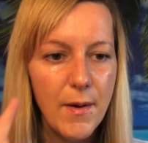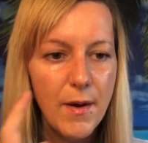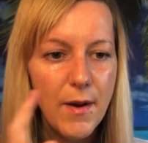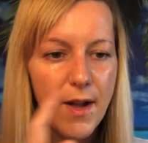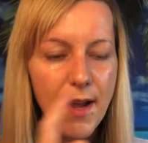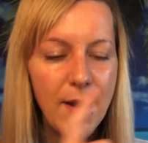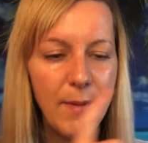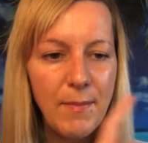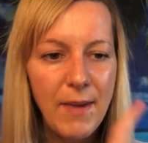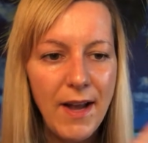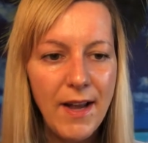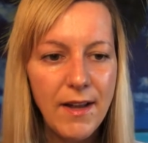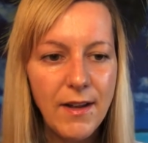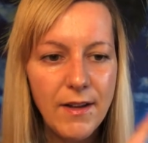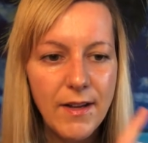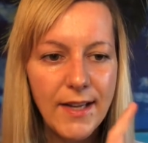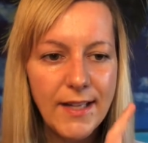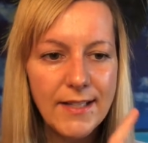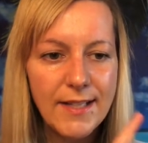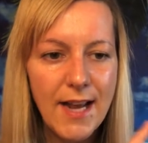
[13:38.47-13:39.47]
In my
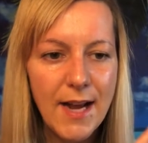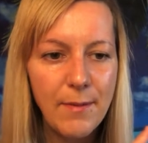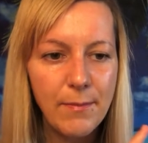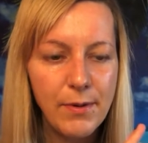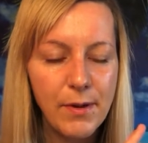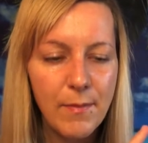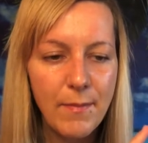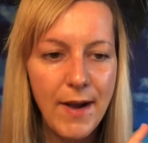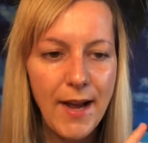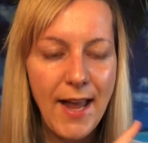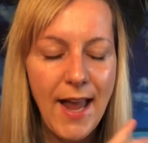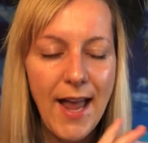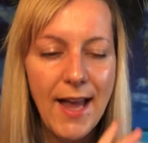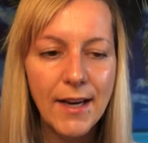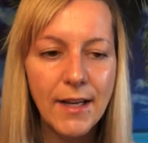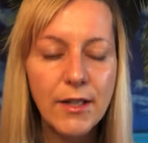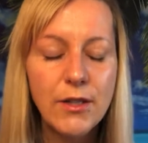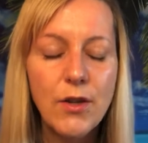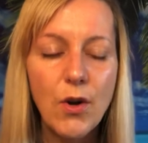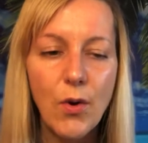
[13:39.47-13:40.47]
example, my
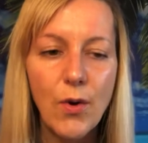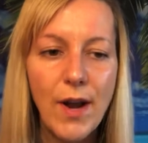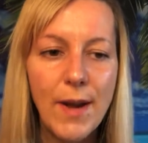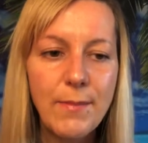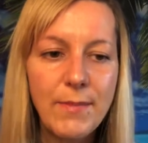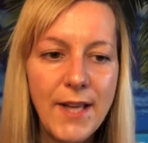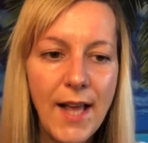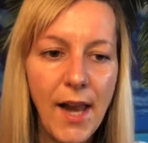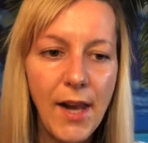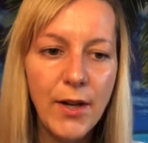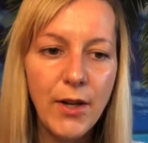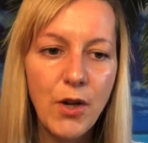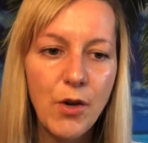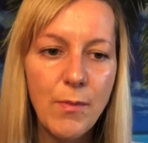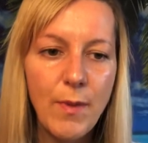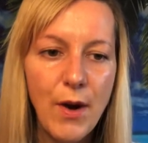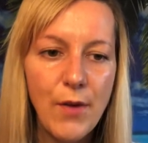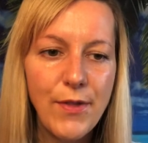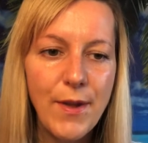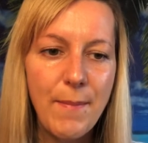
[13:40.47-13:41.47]
anecdote, I'm telling you
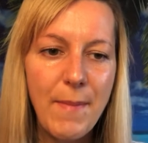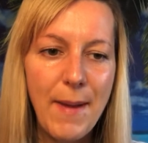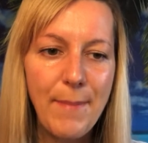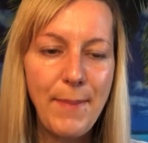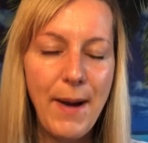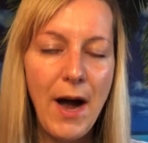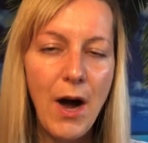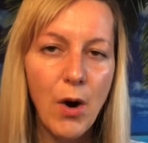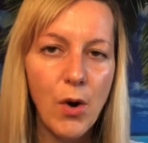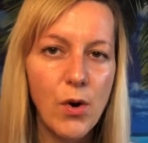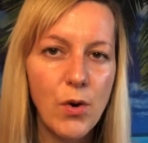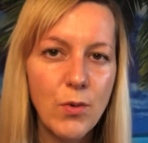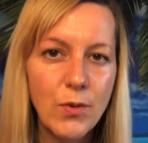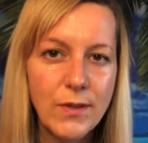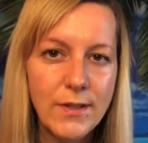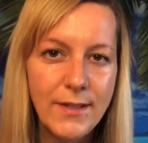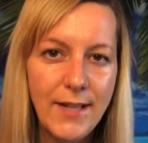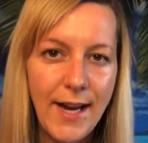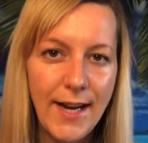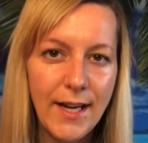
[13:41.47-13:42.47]
about that my power
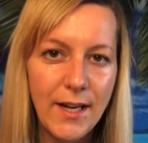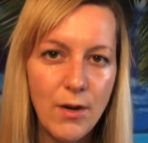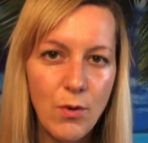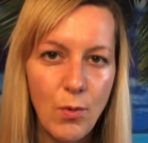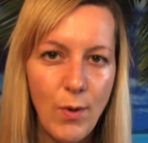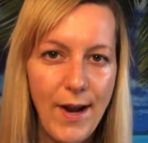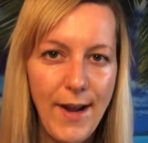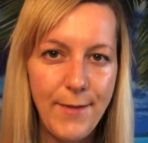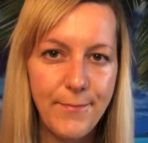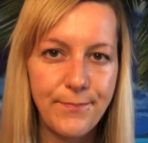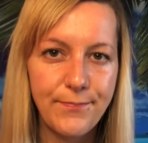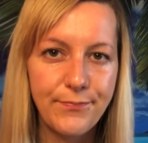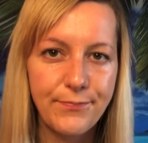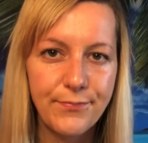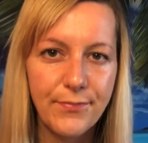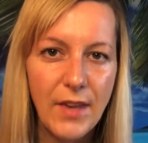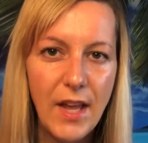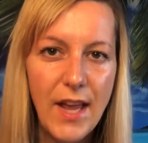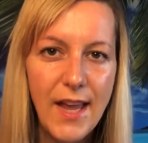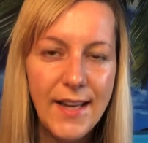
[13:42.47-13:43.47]
was taken away.
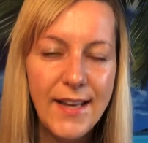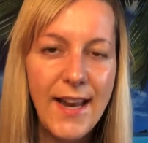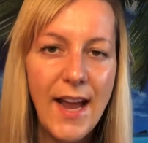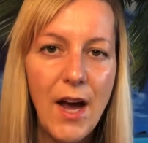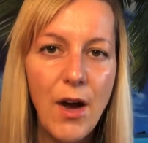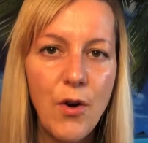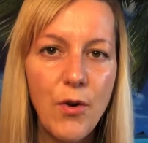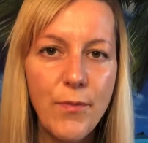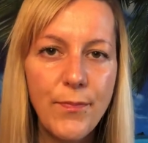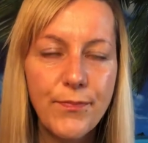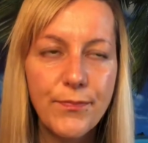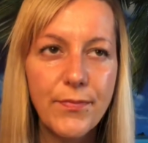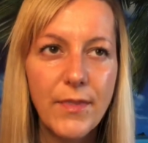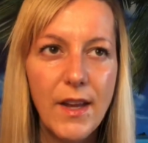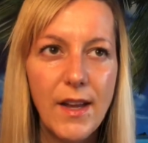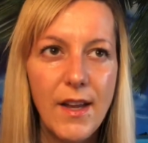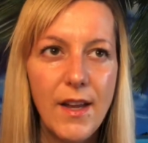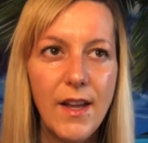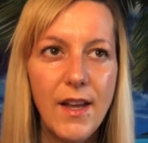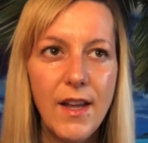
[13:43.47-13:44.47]
Now,
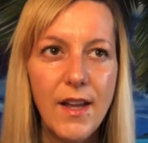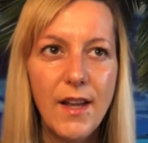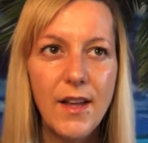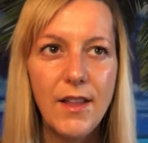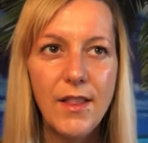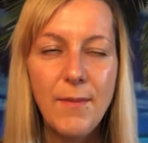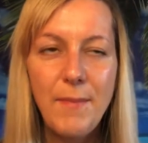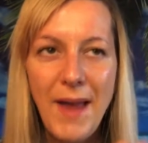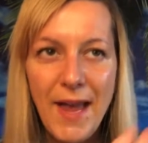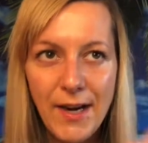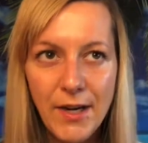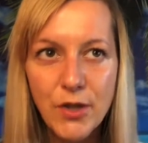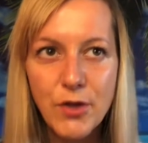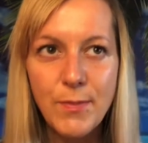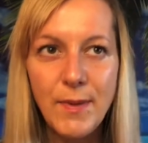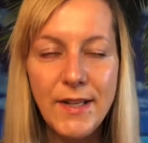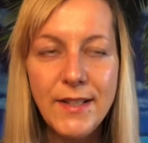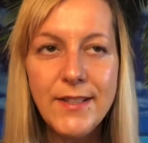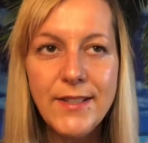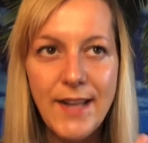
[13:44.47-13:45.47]
the
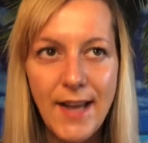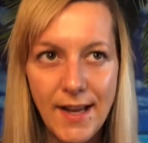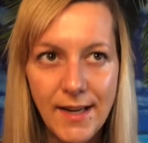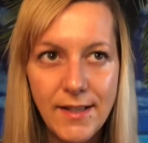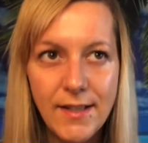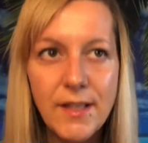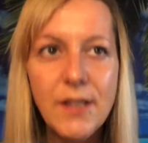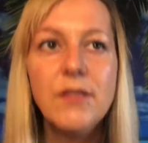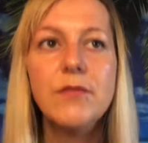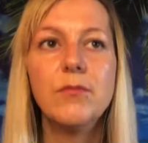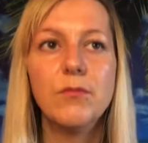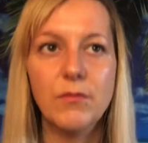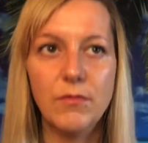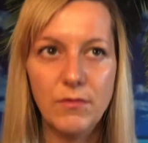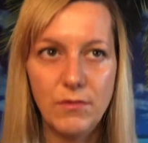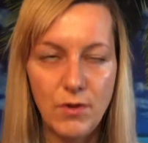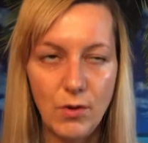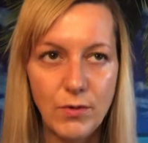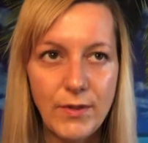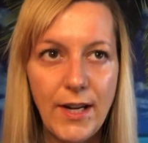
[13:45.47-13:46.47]
management said,
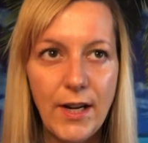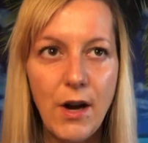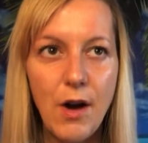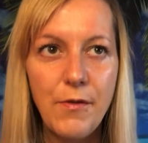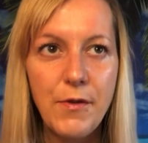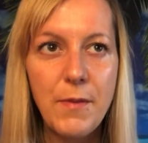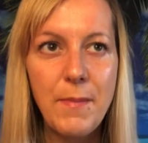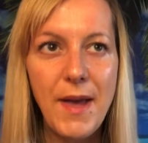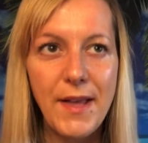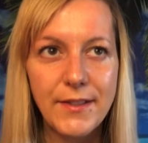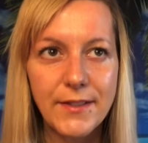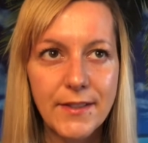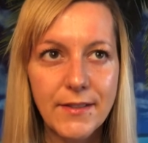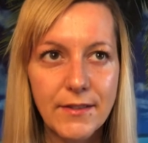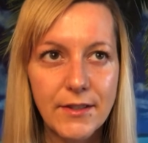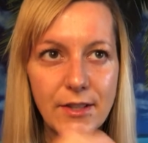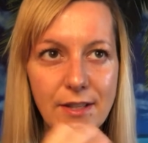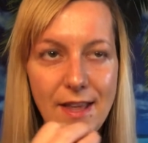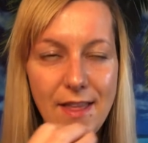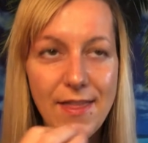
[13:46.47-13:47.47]
don't take off your
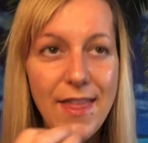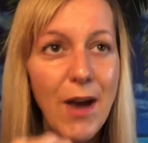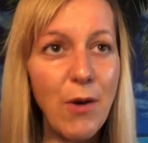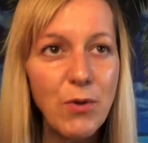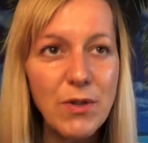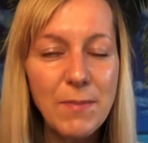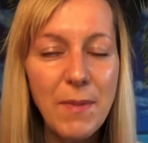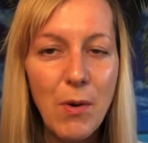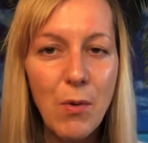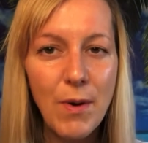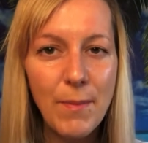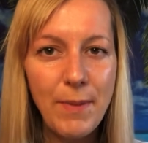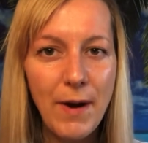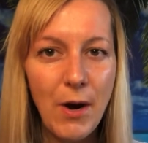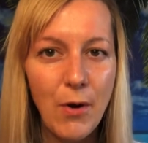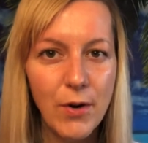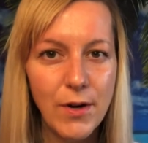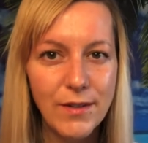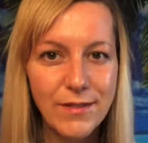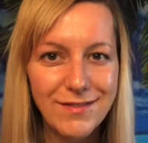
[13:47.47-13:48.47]
masks. That was my one
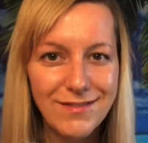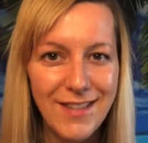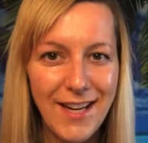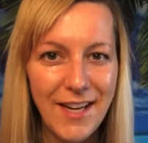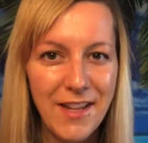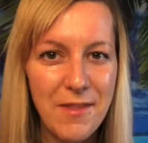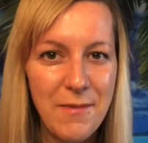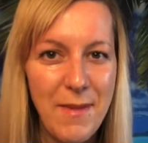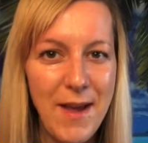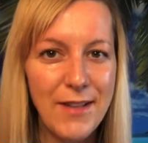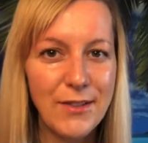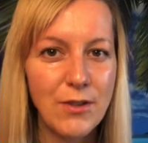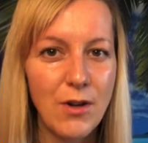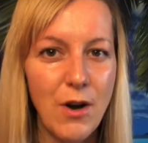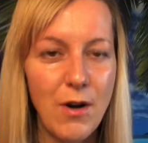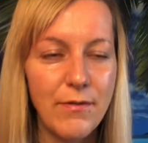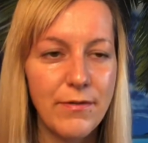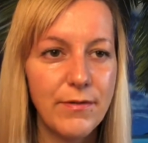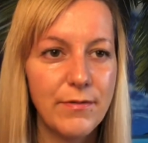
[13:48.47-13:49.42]
power, taking the mask off.